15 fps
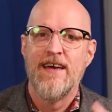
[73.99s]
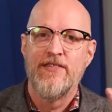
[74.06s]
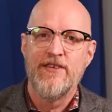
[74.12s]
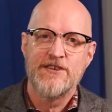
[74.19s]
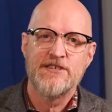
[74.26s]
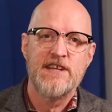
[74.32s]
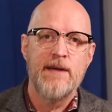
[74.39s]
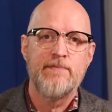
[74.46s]

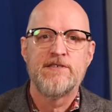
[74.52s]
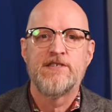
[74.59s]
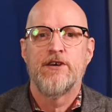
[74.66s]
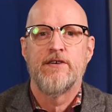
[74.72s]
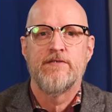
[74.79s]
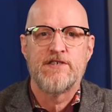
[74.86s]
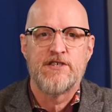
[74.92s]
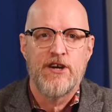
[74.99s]
There's an
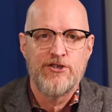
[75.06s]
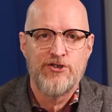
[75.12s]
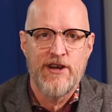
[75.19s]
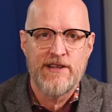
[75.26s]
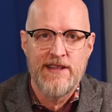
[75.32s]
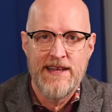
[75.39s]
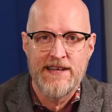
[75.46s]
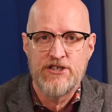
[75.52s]
episode of Star
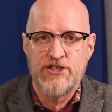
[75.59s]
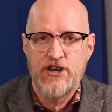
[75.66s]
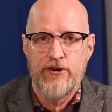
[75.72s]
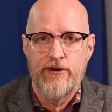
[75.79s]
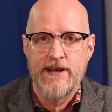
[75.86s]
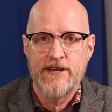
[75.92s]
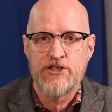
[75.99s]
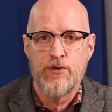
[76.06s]
Trek: The Next
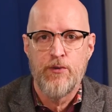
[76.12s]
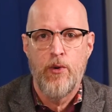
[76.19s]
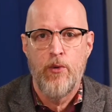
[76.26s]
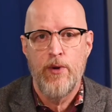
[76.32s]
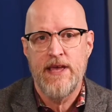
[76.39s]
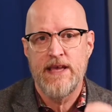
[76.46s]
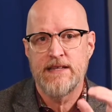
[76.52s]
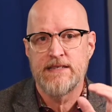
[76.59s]
Generation where
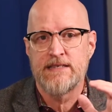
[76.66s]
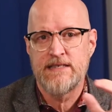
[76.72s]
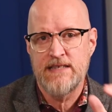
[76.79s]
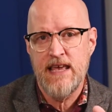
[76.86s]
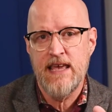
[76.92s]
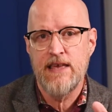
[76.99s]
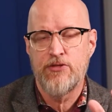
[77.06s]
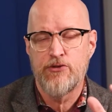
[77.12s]
we can
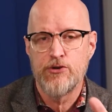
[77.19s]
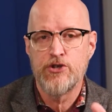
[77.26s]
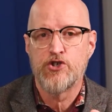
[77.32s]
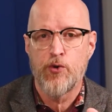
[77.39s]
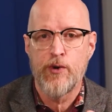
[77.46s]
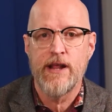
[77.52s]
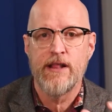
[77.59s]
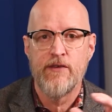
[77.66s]
see through
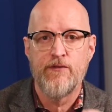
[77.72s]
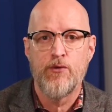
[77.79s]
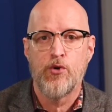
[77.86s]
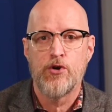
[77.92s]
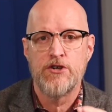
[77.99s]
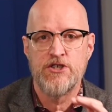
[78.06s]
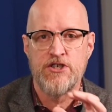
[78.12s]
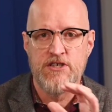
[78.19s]
Geordi
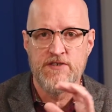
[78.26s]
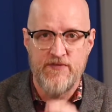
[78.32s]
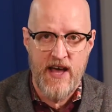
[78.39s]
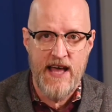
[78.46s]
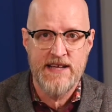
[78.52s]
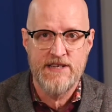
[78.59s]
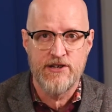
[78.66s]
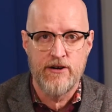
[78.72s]
LaForge's
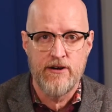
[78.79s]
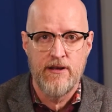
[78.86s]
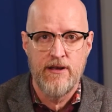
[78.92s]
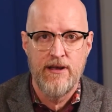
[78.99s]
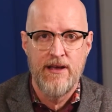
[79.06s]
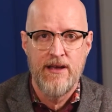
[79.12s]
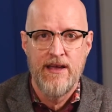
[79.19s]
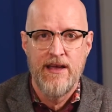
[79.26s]
visor.
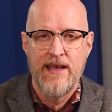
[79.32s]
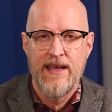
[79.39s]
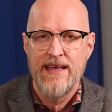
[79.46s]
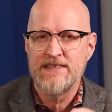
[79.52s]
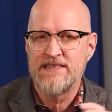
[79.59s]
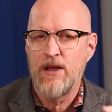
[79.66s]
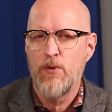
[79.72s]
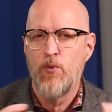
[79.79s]
It
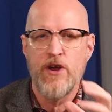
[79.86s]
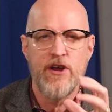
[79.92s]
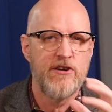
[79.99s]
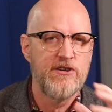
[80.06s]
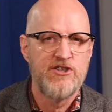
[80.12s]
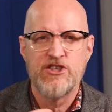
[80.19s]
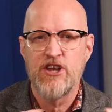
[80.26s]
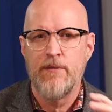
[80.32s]
is a
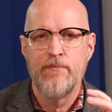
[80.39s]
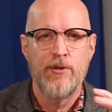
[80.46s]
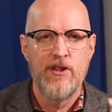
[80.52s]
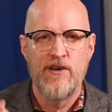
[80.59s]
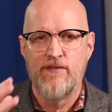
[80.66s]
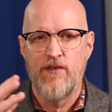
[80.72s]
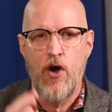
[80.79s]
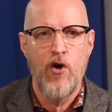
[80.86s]
weird
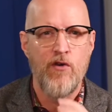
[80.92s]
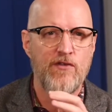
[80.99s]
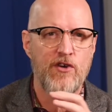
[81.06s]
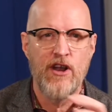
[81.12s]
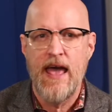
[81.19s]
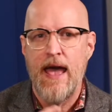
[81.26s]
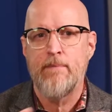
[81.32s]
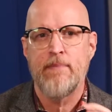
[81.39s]
jumble of
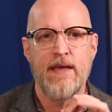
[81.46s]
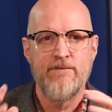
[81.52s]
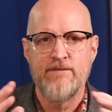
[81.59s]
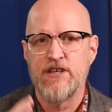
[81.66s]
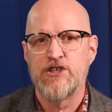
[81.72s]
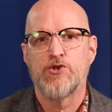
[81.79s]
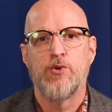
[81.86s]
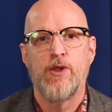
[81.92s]
overlapping
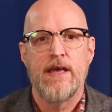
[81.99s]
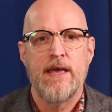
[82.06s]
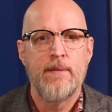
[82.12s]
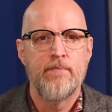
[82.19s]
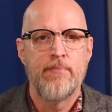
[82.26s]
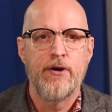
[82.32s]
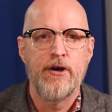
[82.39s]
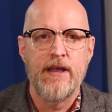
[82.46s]
visual
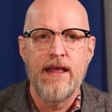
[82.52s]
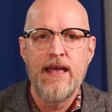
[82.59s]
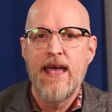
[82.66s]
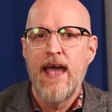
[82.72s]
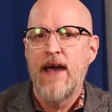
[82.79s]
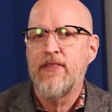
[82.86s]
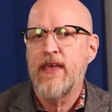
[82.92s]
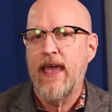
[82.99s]
input,
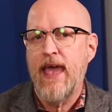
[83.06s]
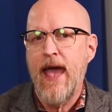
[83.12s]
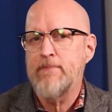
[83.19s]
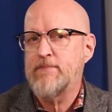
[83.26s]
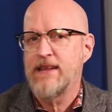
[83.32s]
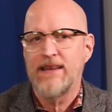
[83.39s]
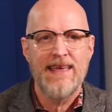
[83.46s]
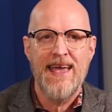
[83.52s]
and the
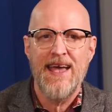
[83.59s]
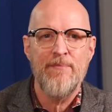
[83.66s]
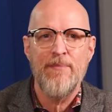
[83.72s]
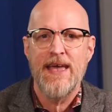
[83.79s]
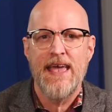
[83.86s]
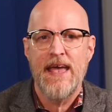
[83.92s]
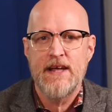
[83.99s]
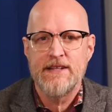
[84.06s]
captain can't
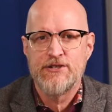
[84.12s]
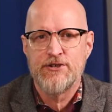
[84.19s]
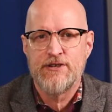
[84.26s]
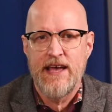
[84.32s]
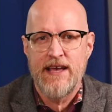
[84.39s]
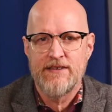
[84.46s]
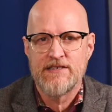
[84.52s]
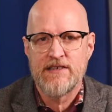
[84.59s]
make heads or
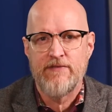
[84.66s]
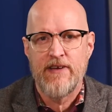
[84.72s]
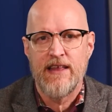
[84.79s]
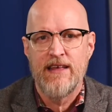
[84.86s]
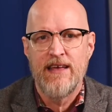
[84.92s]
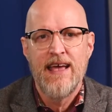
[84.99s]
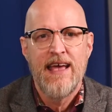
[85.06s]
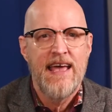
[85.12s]
tails of it.